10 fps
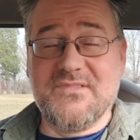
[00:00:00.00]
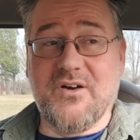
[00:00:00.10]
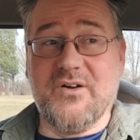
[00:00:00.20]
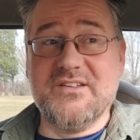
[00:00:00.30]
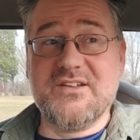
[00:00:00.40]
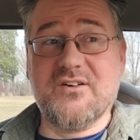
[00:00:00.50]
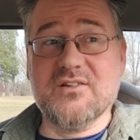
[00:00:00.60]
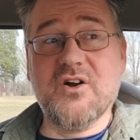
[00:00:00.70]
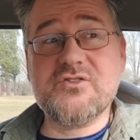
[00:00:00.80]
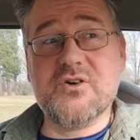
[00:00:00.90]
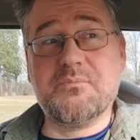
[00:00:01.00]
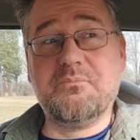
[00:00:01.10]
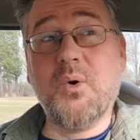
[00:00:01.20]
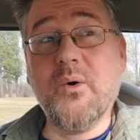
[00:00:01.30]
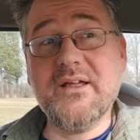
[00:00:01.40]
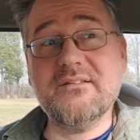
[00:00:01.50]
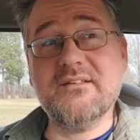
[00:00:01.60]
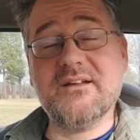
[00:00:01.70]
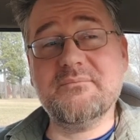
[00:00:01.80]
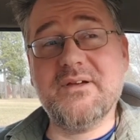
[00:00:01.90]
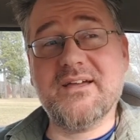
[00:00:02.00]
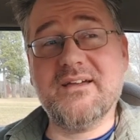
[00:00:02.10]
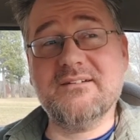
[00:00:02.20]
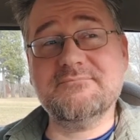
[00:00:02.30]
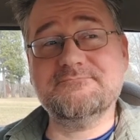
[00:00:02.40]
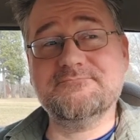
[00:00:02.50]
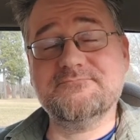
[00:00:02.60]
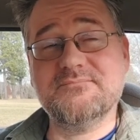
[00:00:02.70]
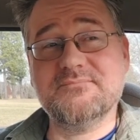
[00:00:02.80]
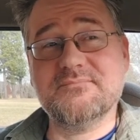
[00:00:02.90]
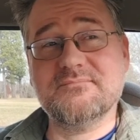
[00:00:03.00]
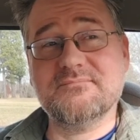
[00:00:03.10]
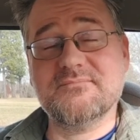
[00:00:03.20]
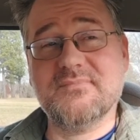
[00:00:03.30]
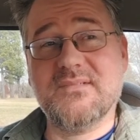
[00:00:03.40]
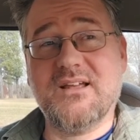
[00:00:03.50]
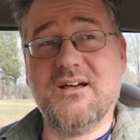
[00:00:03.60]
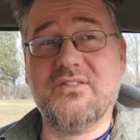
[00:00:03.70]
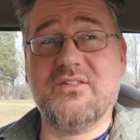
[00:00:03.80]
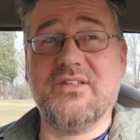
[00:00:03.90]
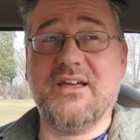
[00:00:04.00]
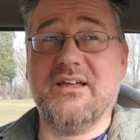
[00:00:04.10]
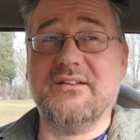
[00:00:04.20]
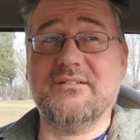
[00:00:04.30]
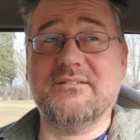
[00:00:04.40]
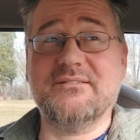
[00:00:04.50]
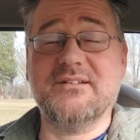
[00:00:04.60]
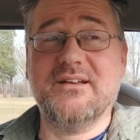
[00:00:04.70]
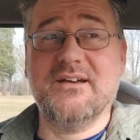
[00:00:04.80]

So is there a larger point that I'm making other than